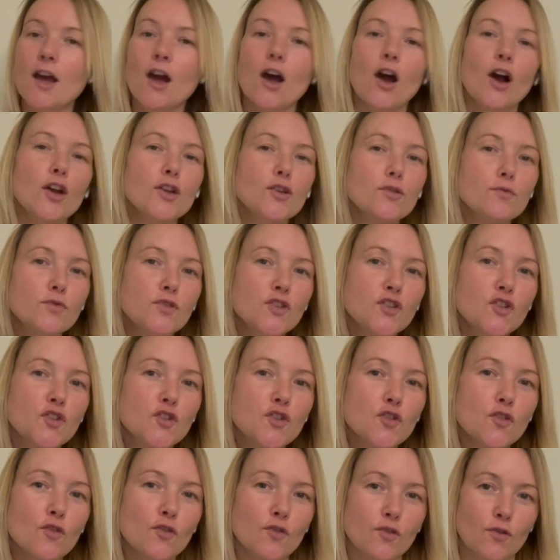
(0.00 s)
are you
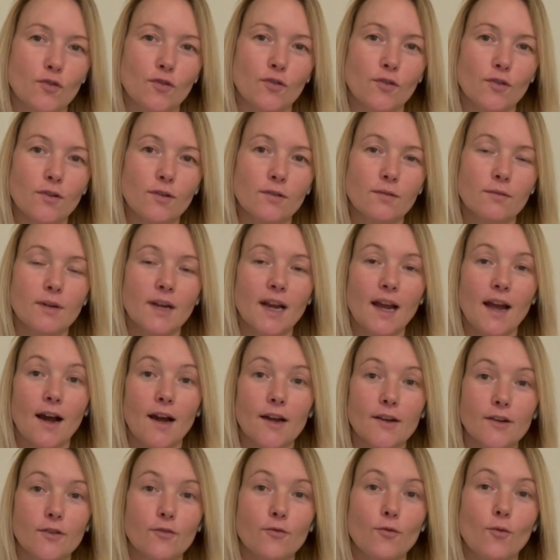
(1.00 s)
sure
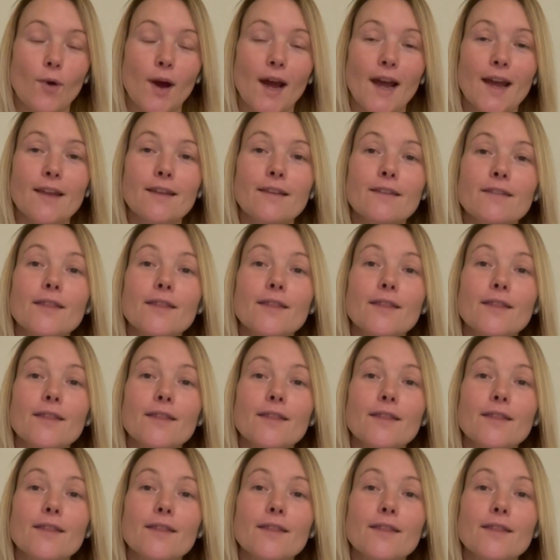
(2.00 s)
kind of way,